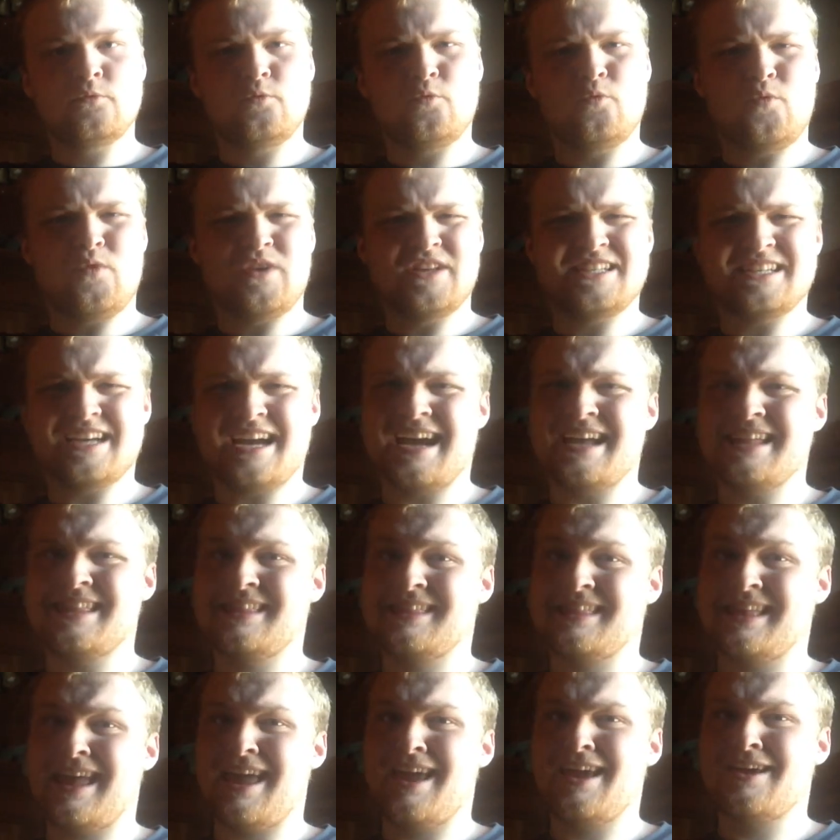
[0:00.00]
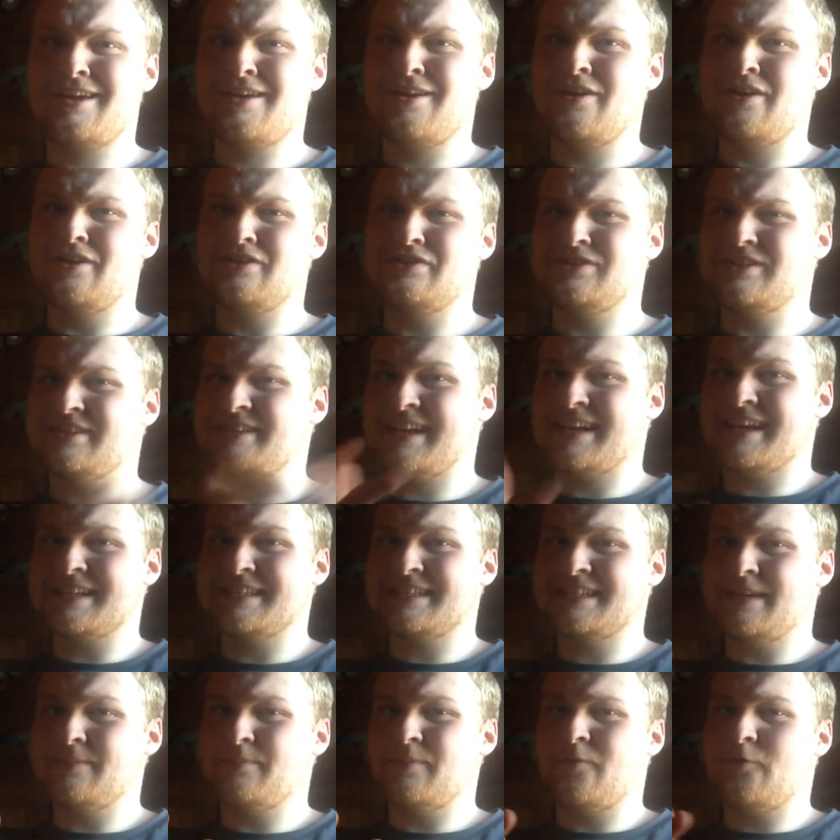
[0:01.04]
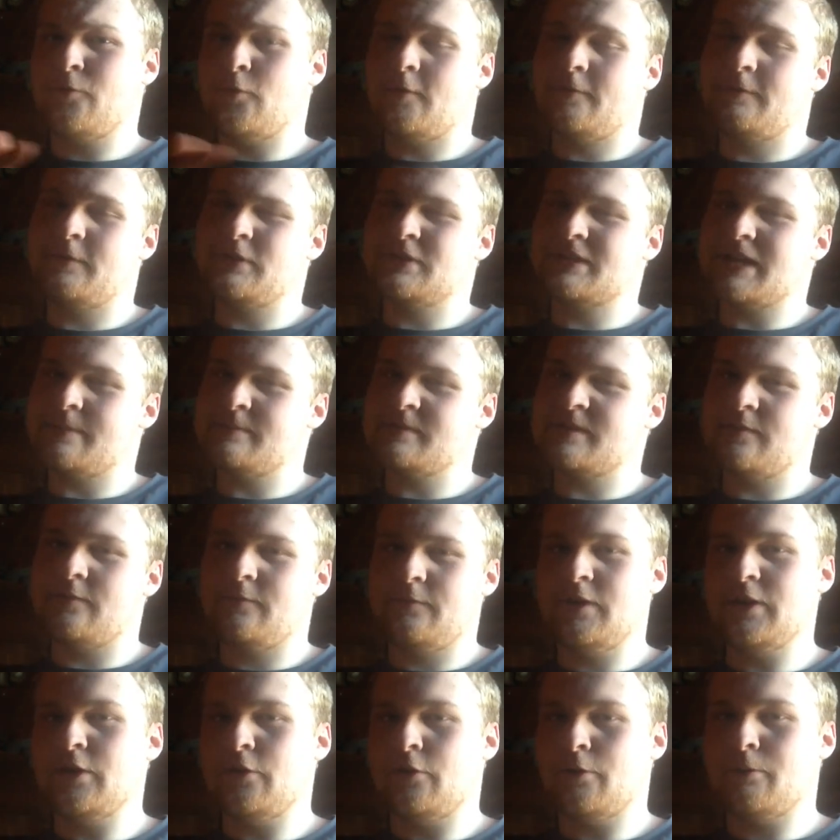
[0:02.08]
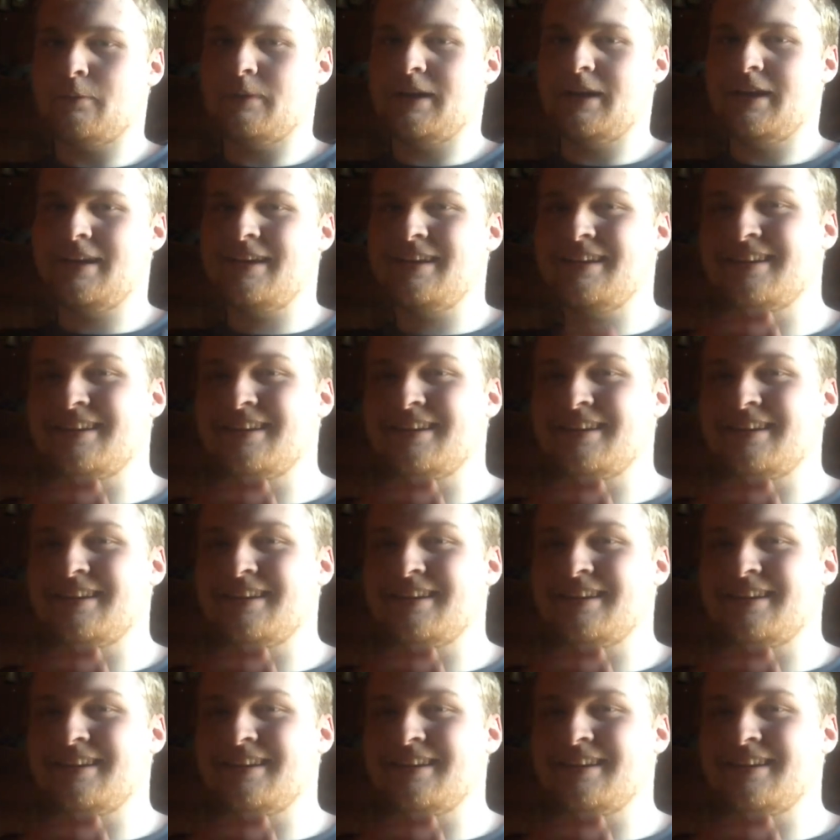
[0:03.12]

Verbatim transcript: Which I think, just like I said before a few times in the video already,